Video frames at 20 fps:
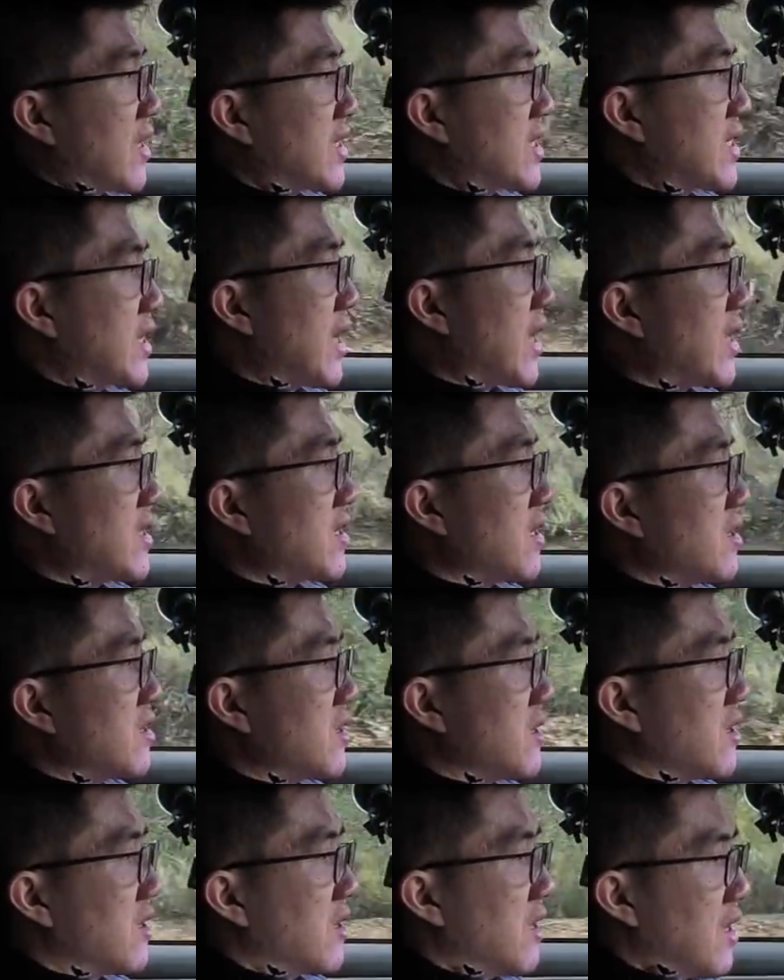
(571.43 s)
It slots
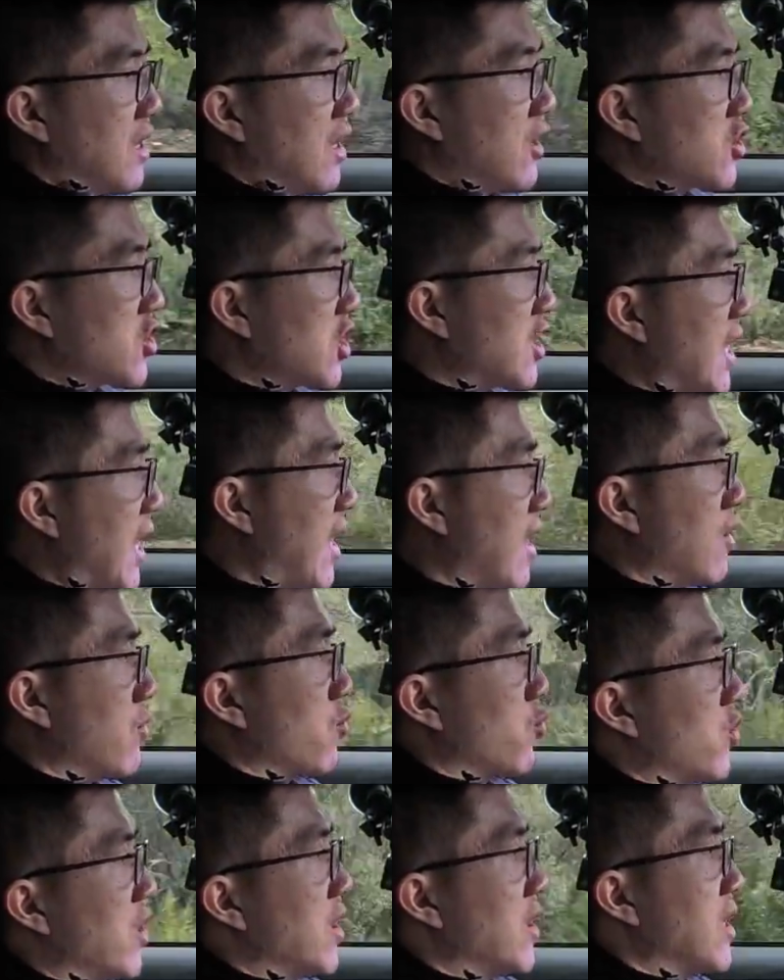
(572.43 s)
into each gate
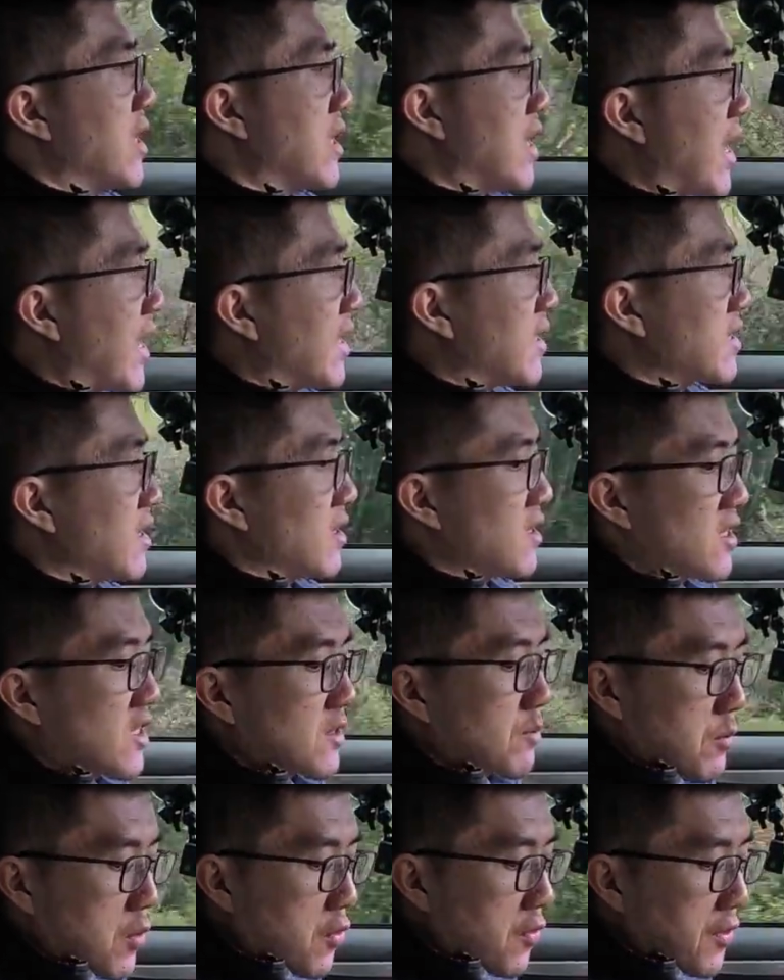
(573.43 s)
really nice and
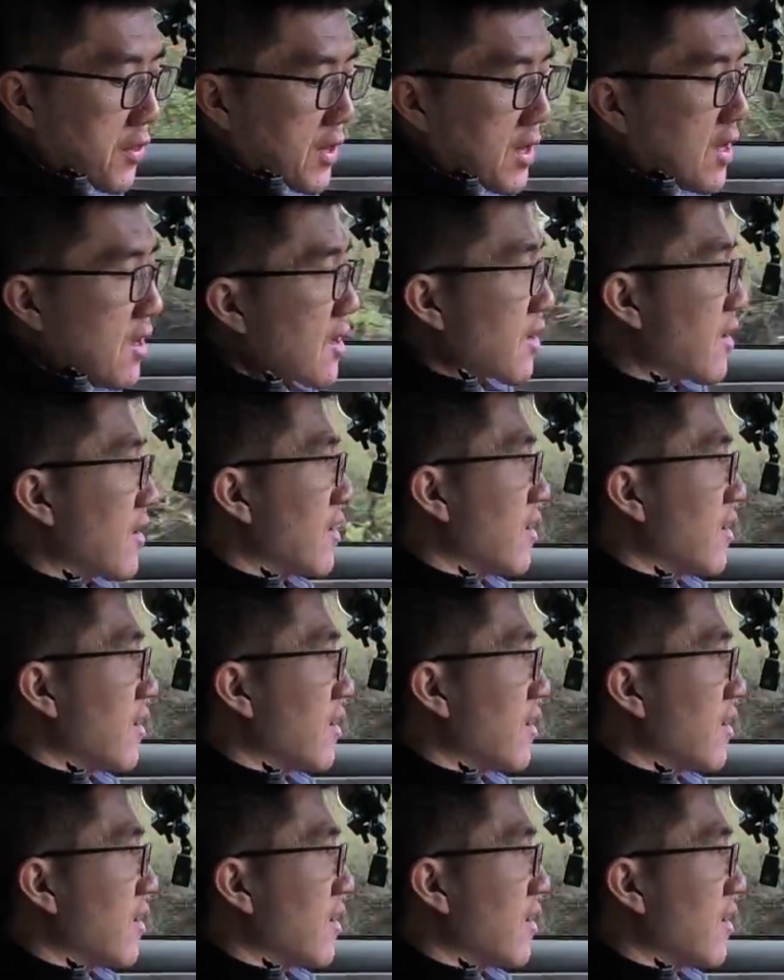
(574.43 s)
smoothly.